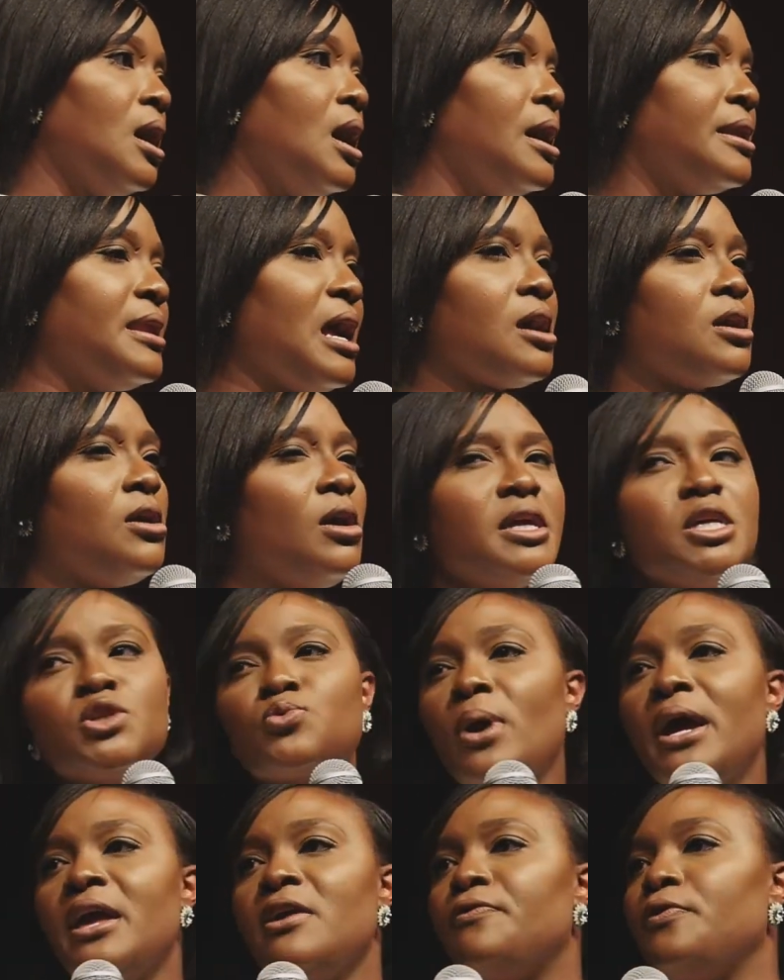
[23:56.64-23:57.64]
Now God is
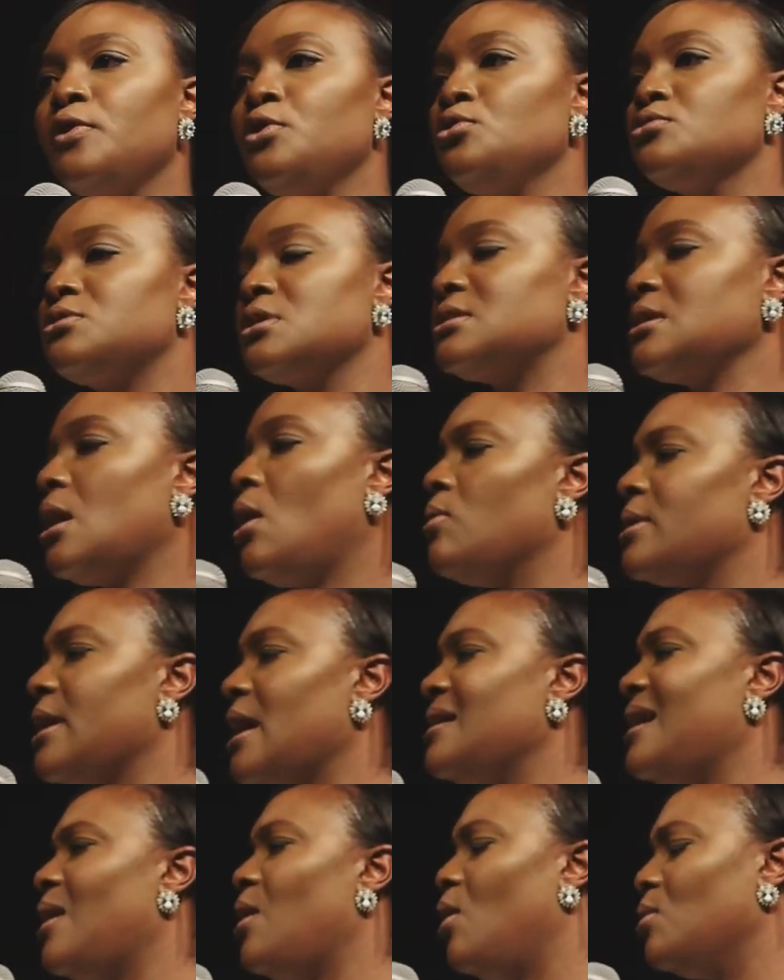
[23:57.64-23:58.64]
waiting for you to say,
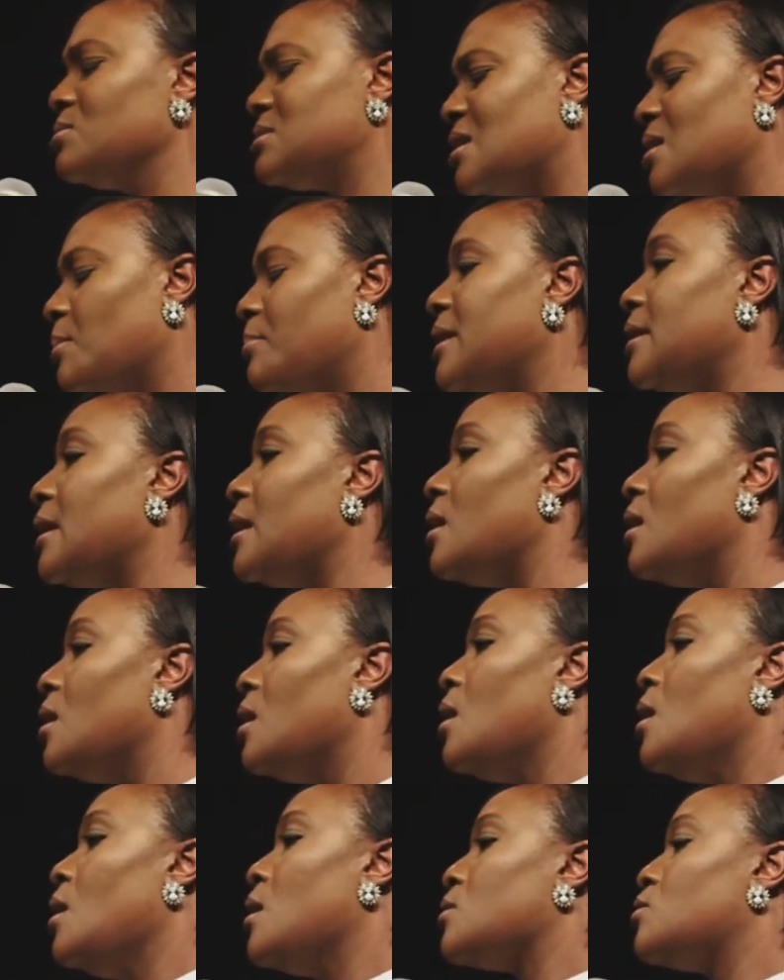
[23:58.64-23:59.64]
okay, now hold on a minute.
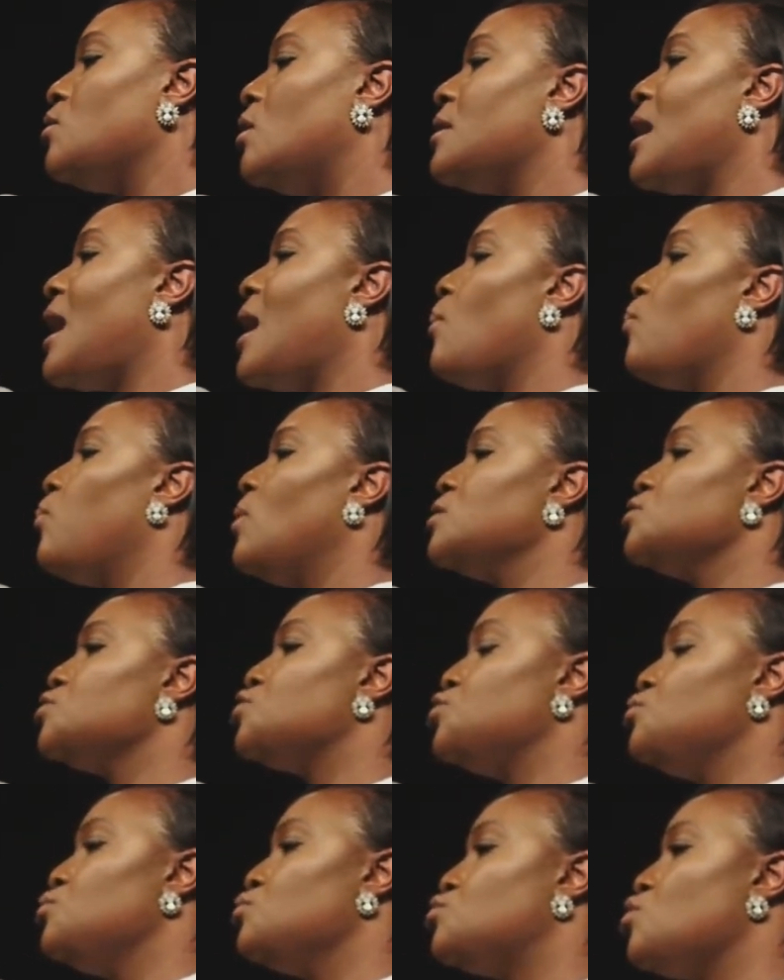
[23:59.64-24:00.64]
God, I
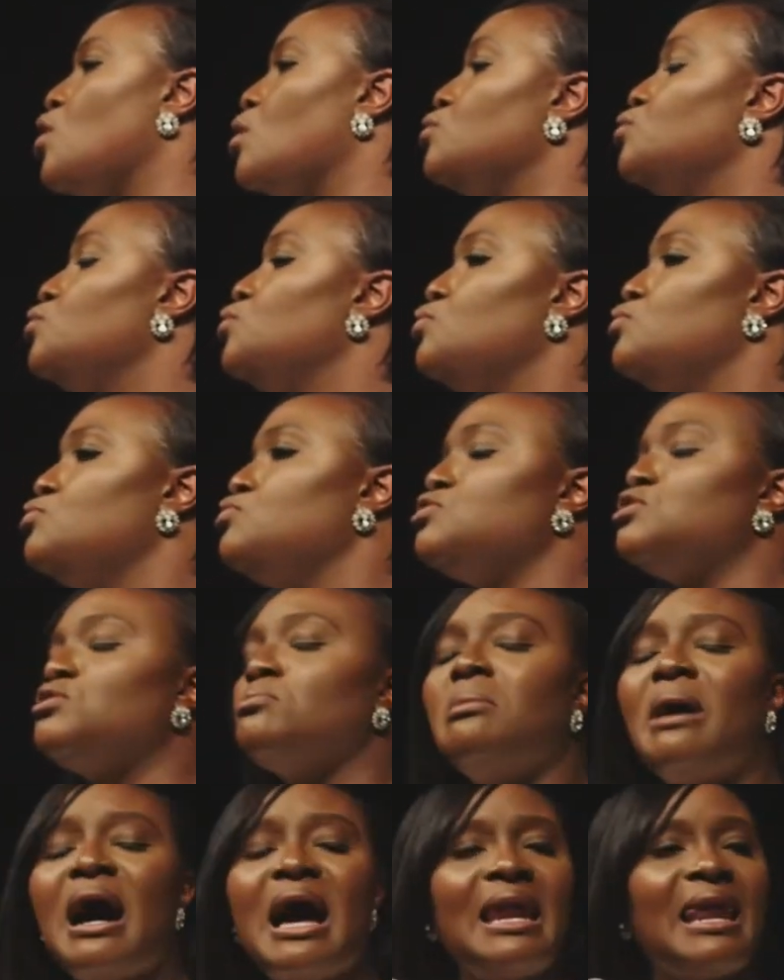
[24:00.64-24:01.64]
want you to use
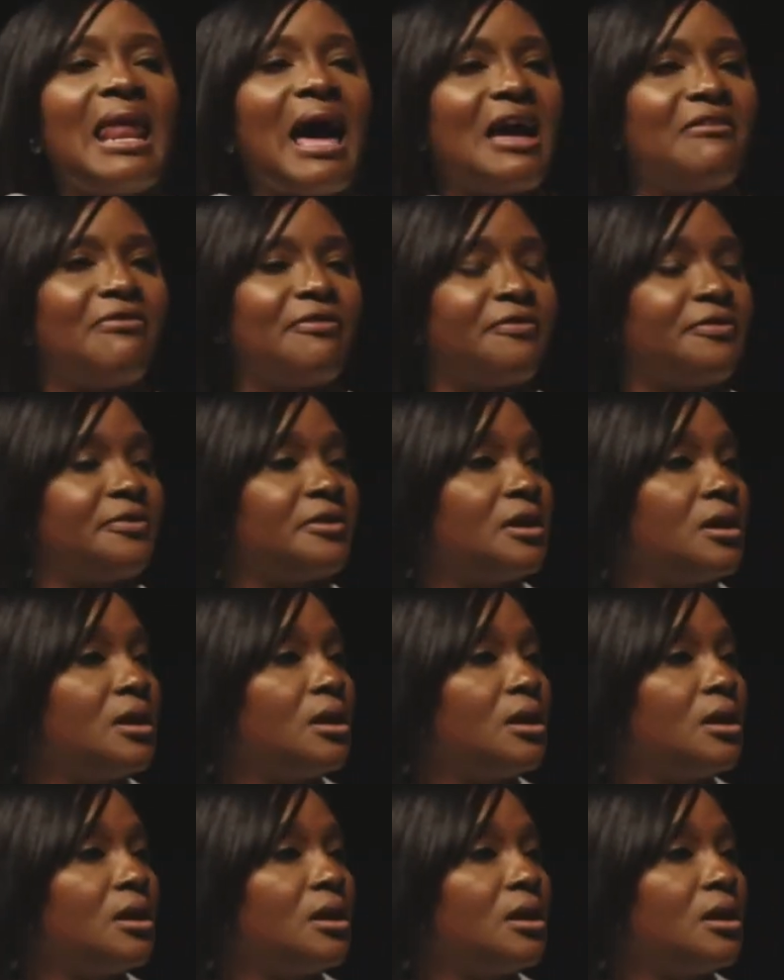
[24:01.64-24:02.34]
my life.